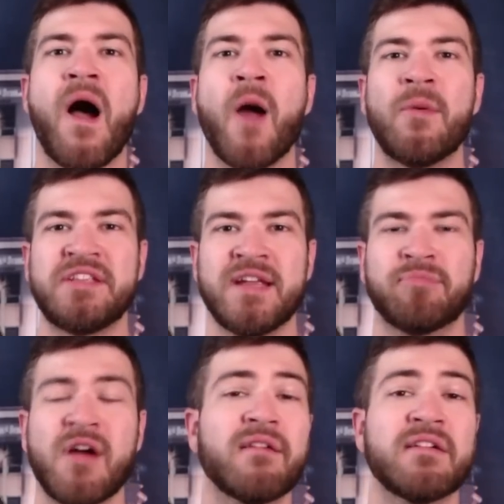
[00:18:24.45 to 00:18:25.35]
Are we seeing
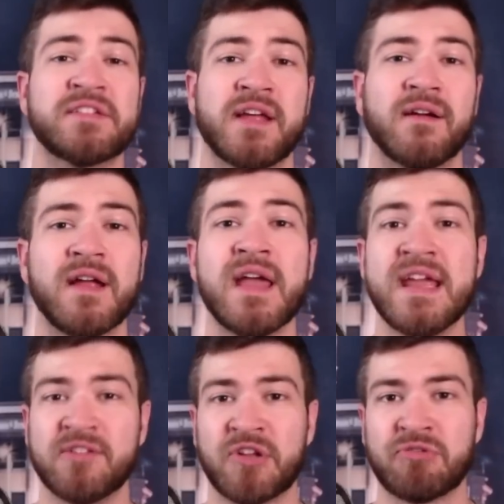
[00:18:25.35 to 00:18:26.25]
progress there?
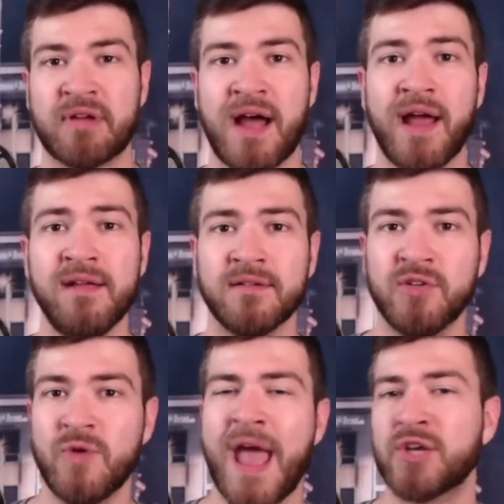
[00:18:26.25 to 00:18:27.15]
He's also a guy
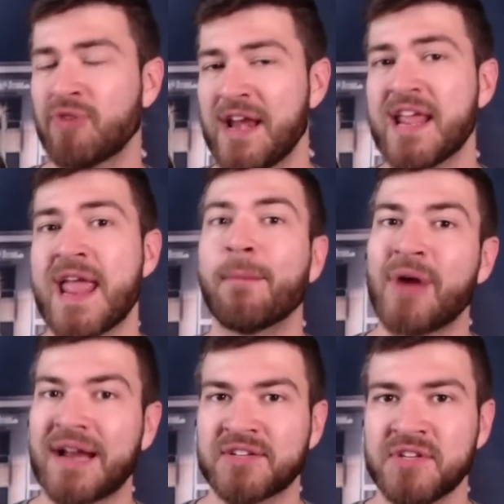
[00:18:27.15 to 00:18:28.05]
who at training camp
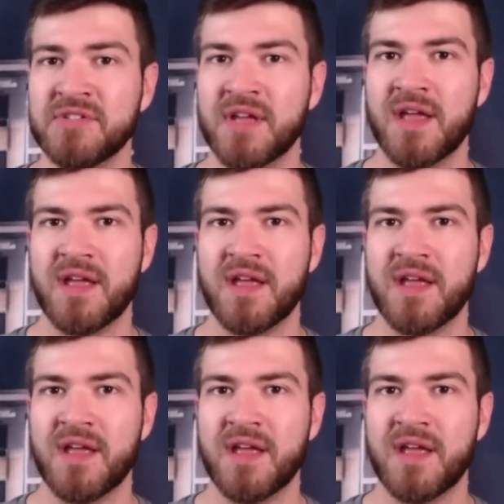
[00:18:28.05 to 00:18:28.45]
practices